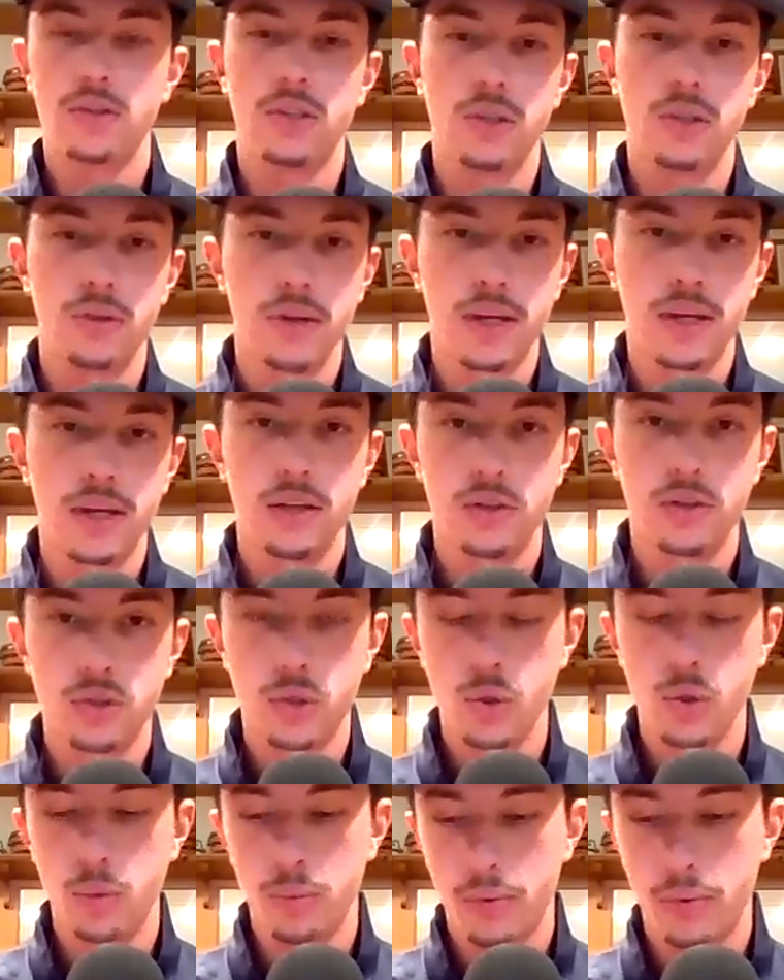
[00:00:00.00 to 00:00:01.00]
She only had
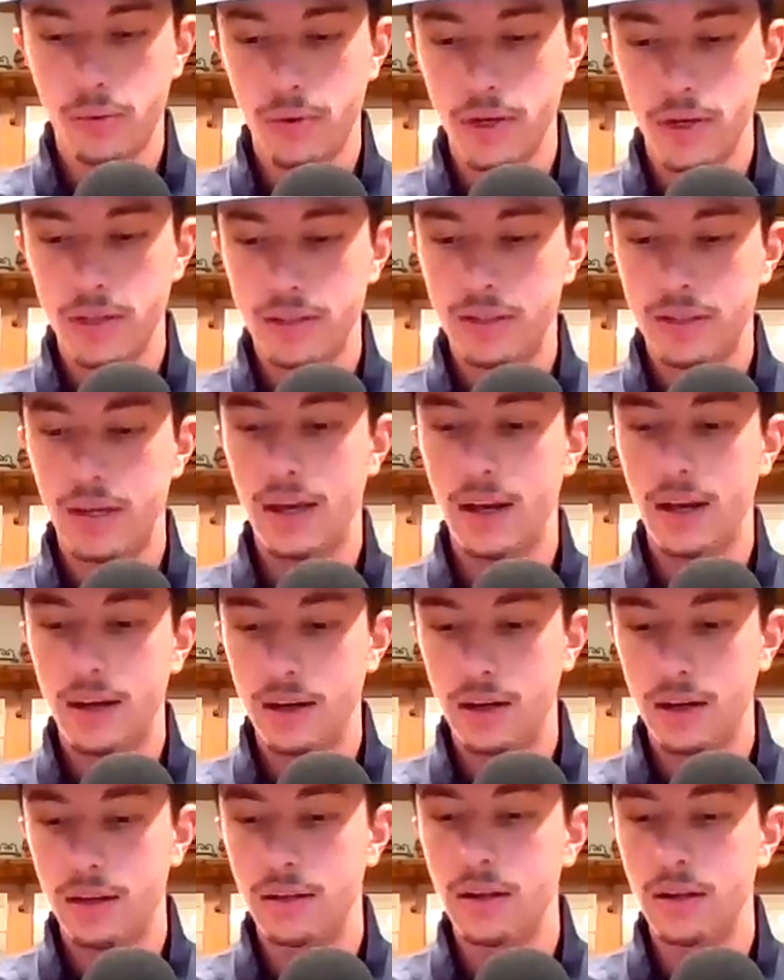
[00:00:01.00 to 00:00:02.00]
2 points
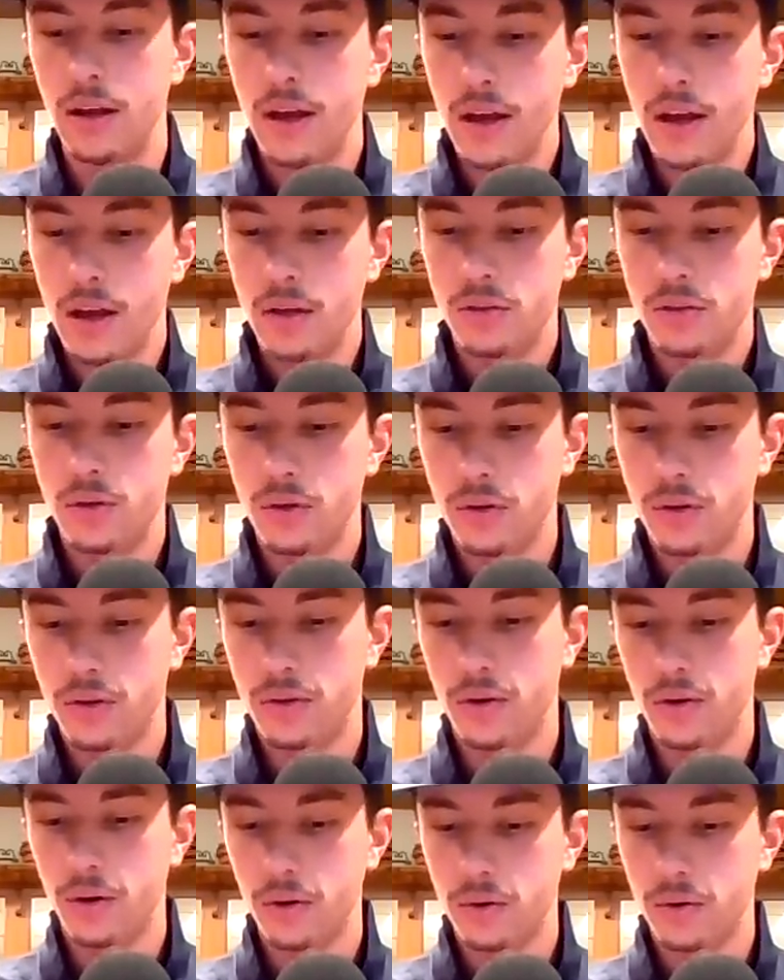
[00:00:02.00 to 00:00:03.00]
heading in to the
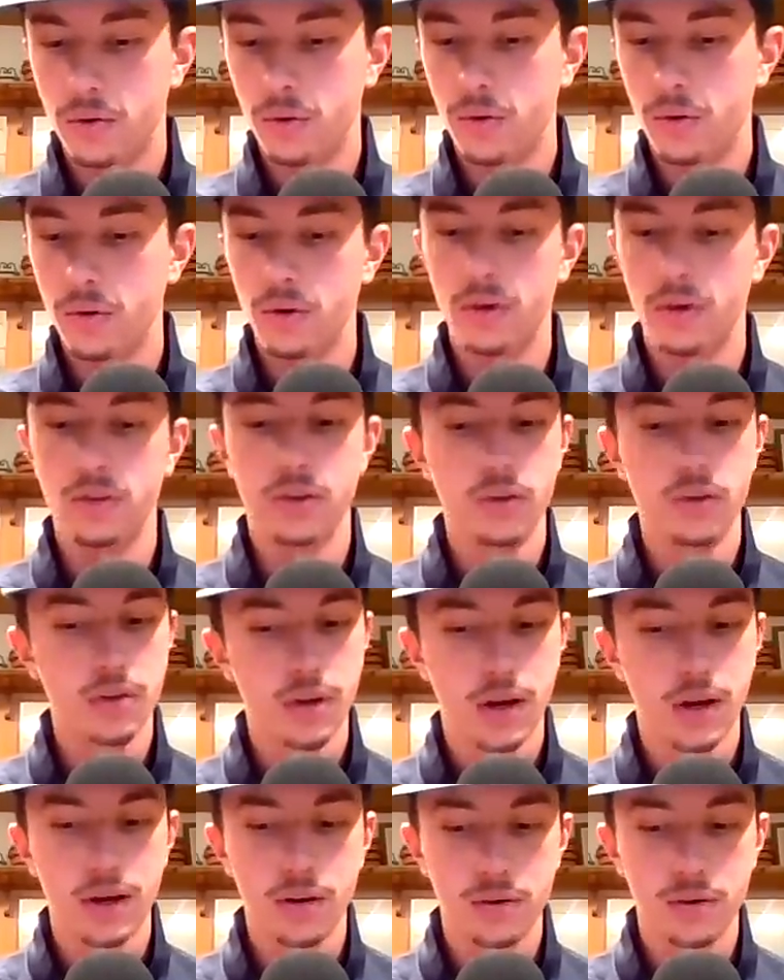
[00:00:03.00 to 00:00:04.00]
third quarter, and
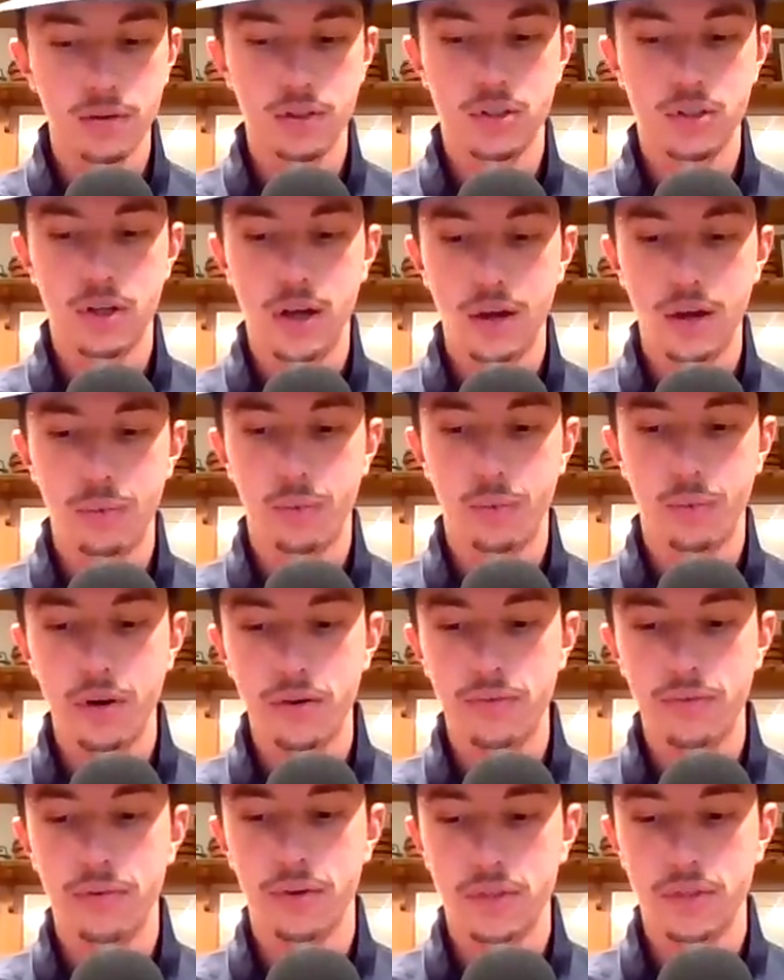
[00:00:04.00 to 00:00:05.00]
UConn only shot
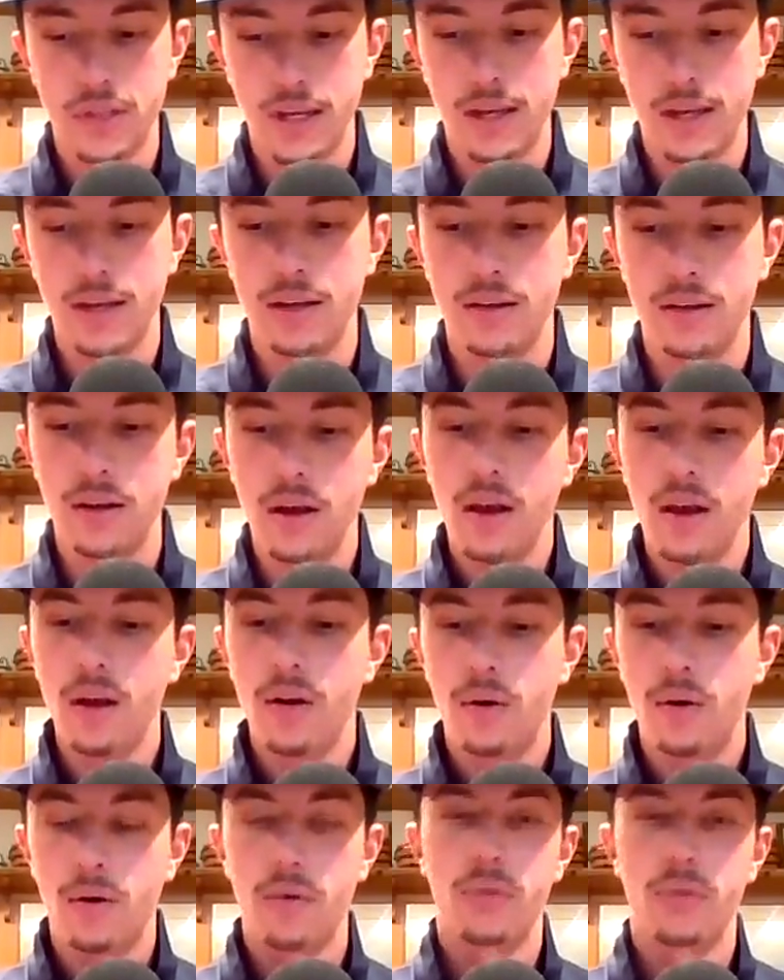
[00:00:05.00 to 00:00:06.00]
1 for 10
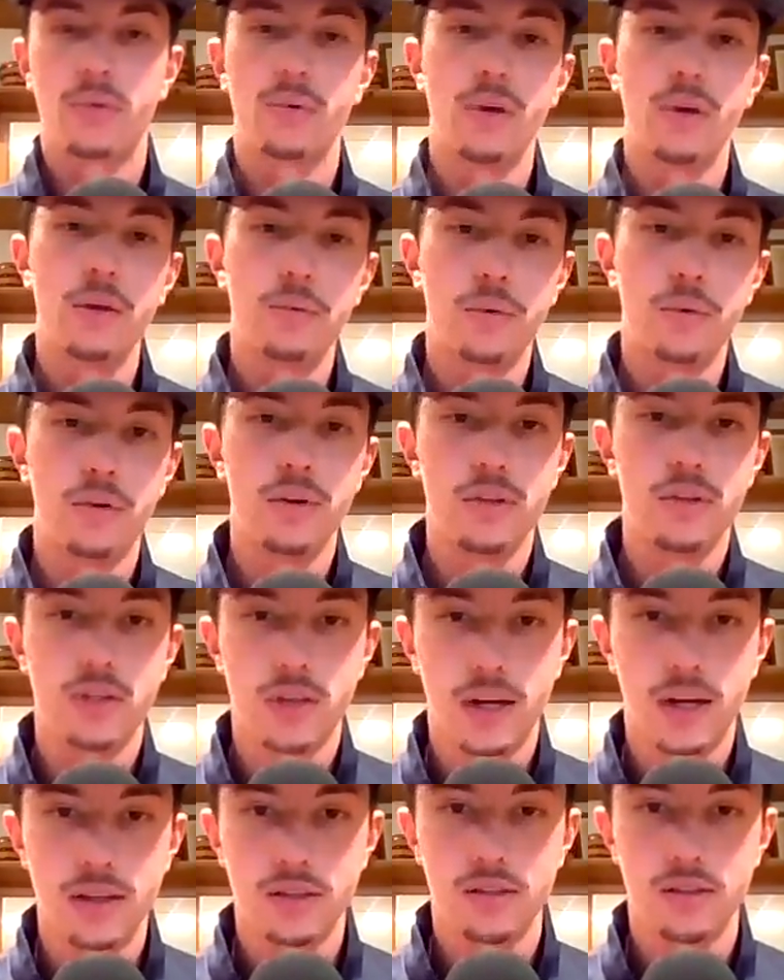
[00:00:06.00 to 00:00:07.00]
on 3-point
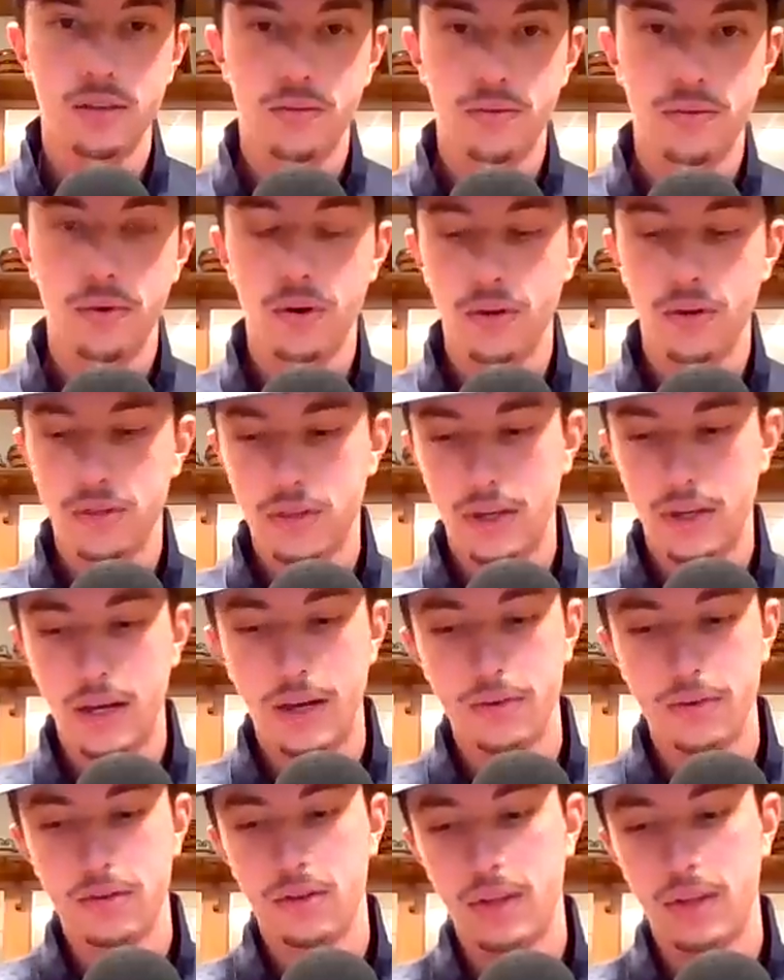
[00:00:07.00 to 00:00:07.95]
shots in the first half.